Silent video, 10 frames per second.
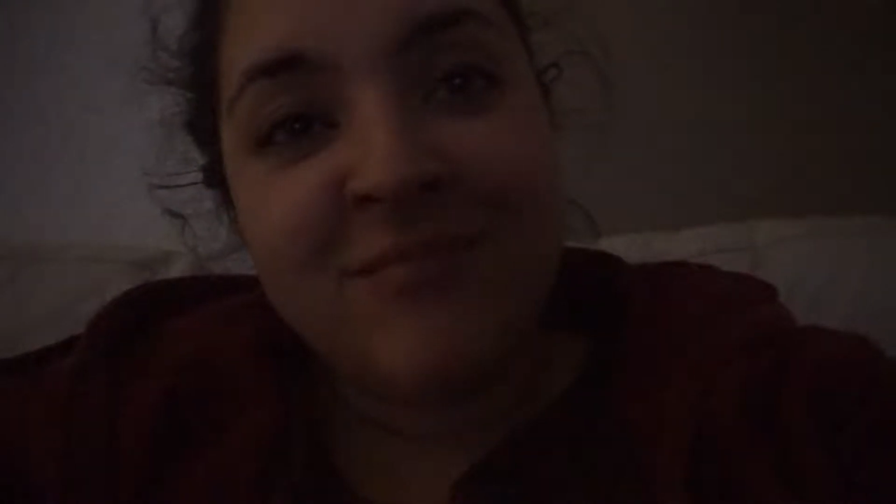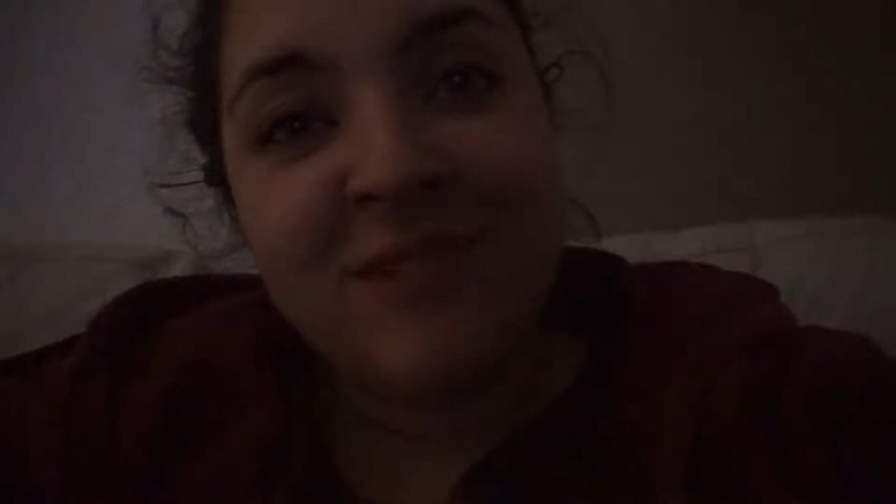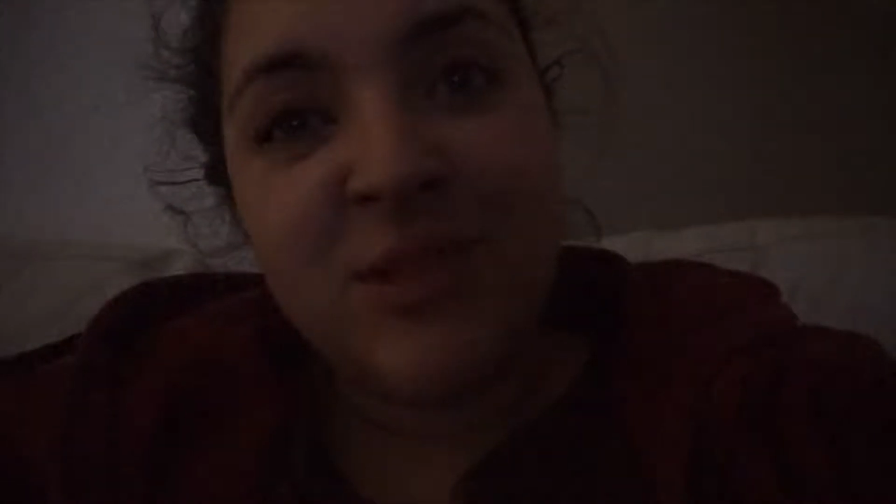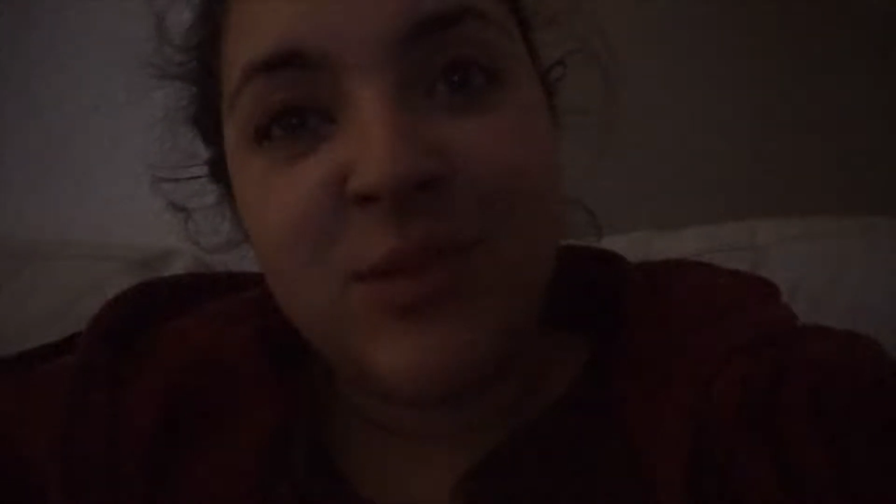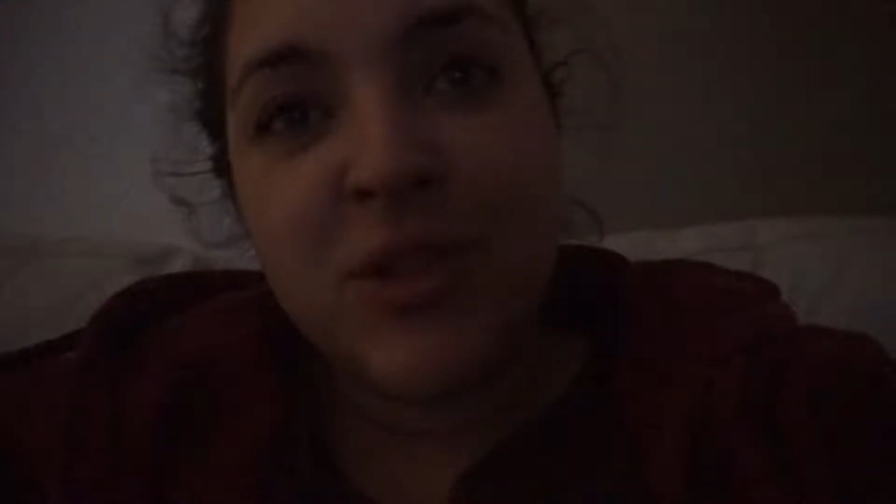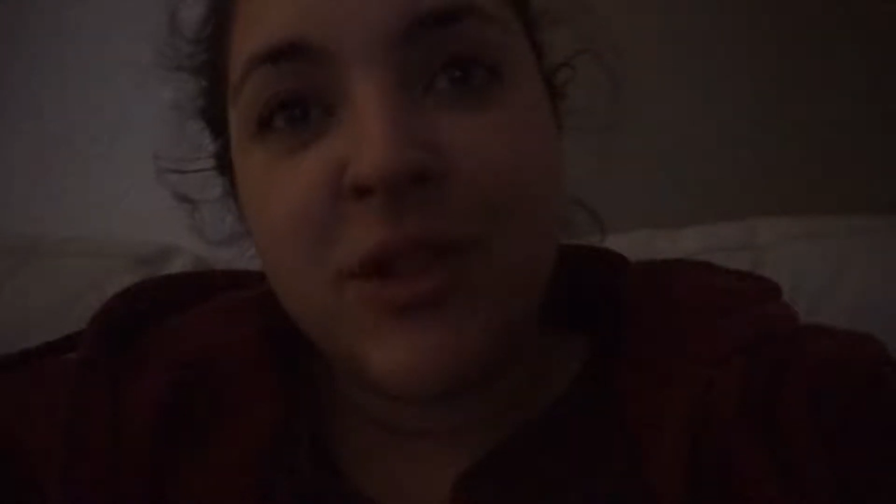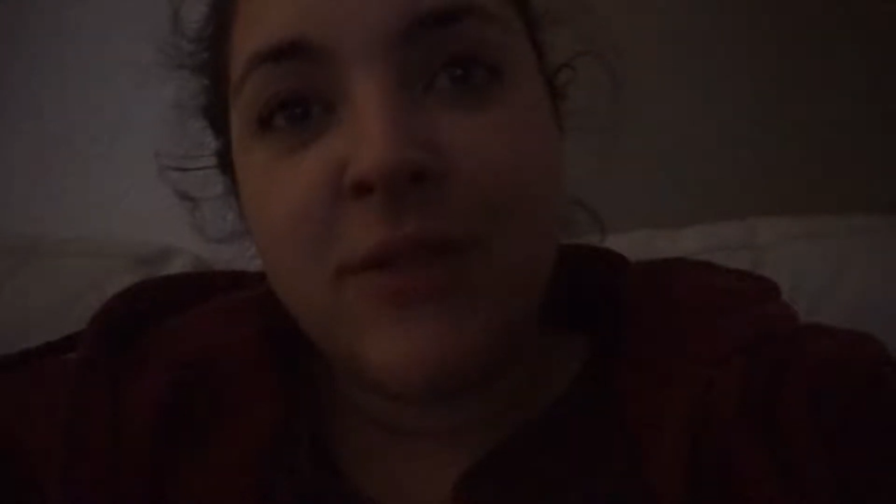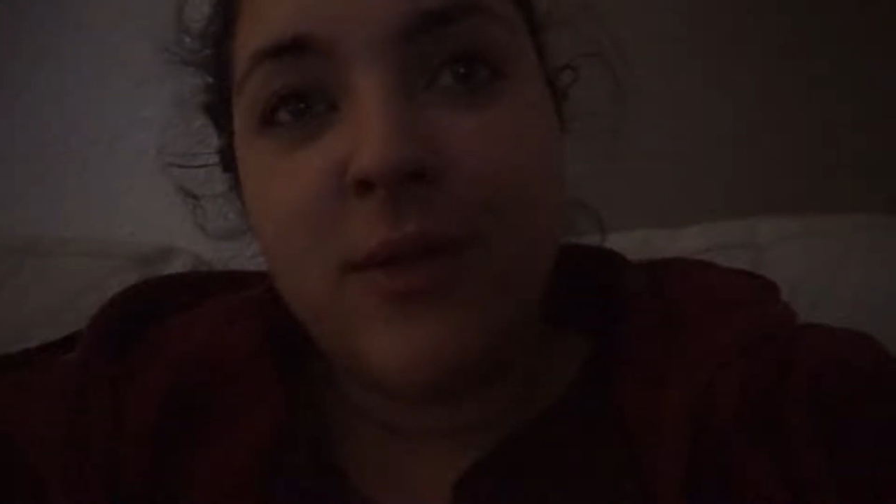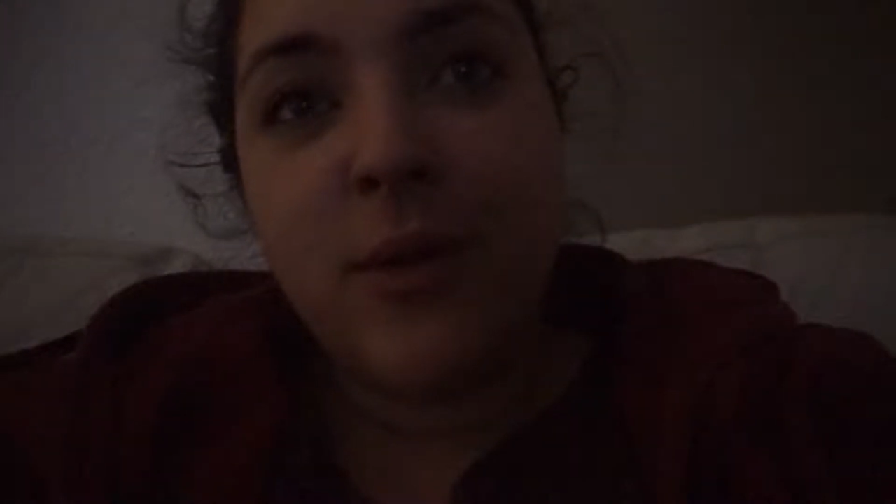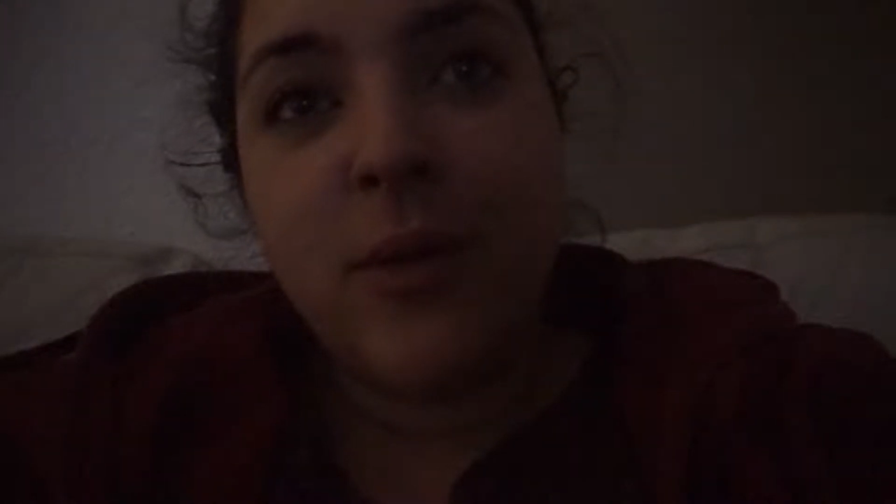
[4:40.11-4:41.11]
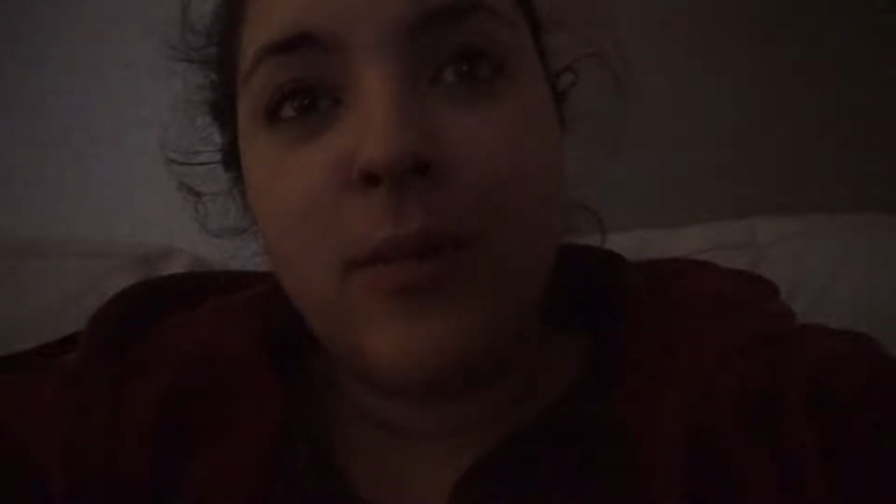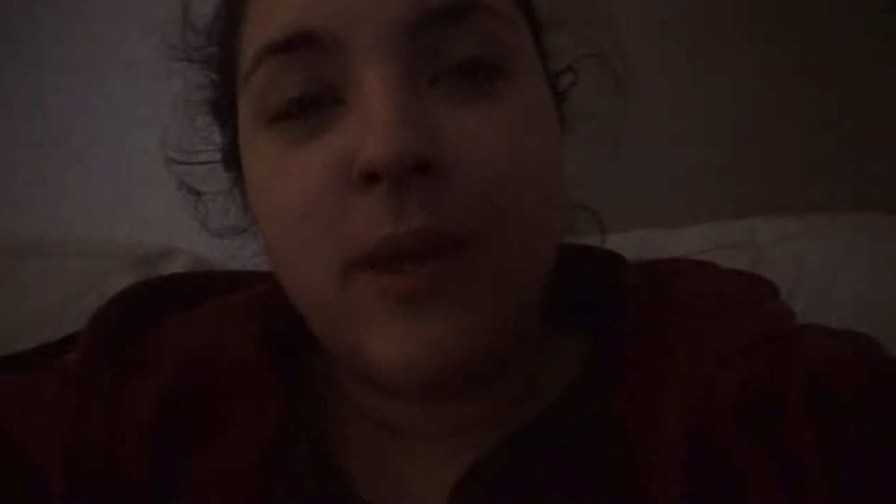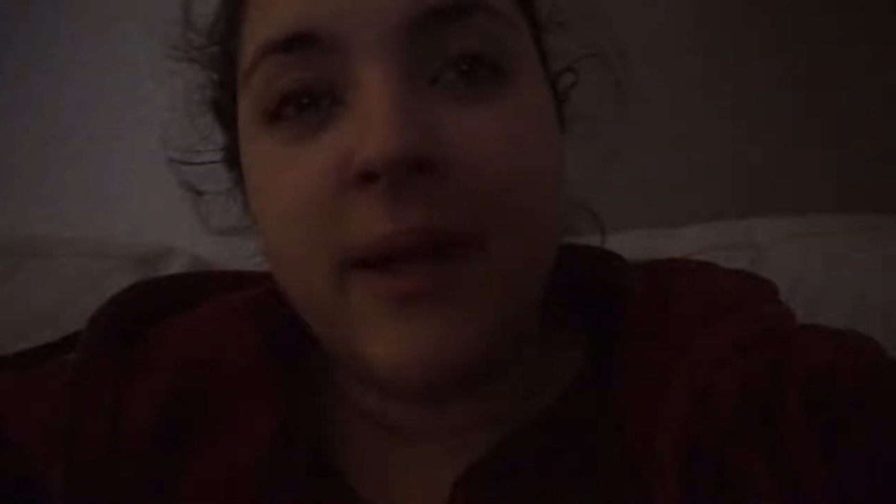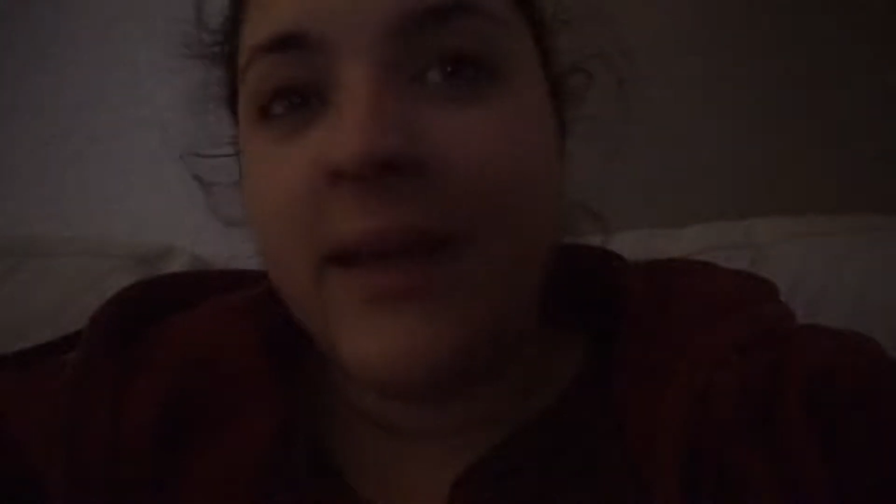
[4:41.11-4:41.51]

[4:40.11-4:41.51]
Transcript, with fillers: Just watching a vlog by